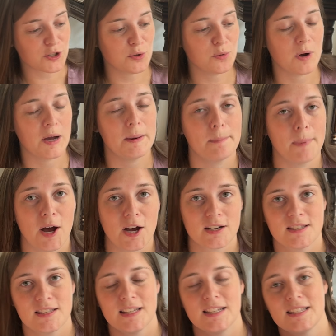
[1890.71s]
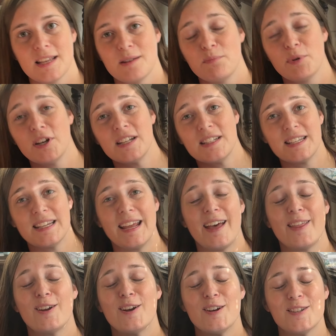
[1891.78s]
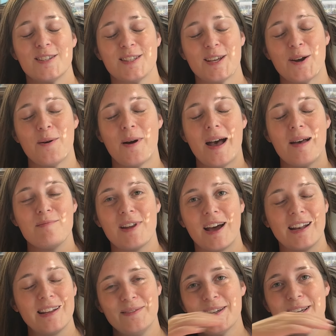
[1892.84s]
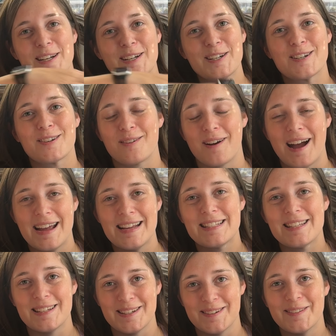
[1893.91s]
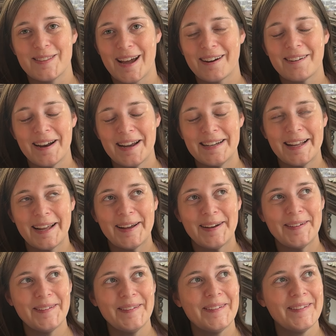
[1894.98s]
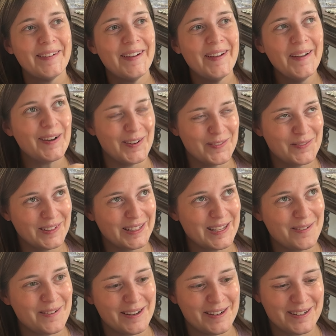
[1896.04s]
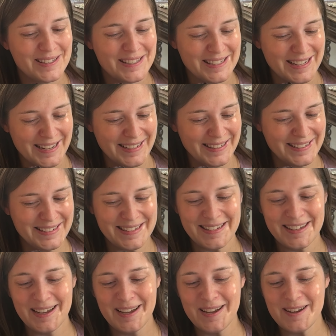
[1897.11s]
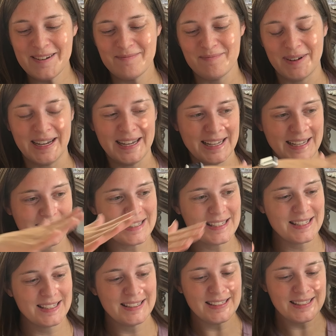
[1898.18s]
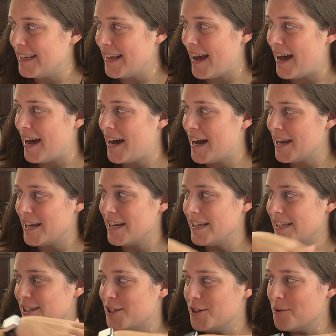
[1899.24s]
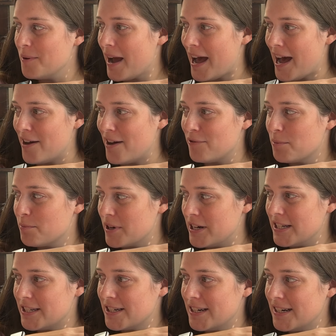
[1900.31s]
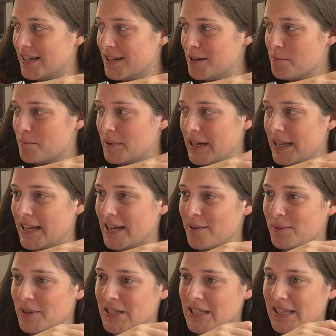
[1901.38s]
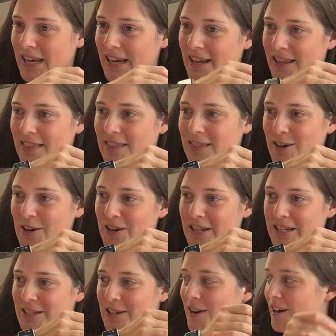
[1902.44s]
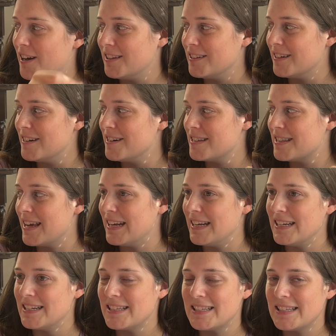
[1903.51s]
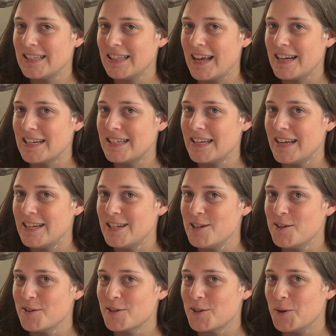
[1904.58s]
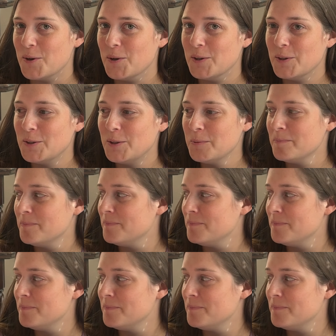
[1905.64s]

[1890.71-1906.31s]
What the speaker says: to unbox this and put it together, so I'm not even gonna try to do that right now. Hopefully you understand. But yeah, I do have a printer, but it was like $30 and it's like 10 years old.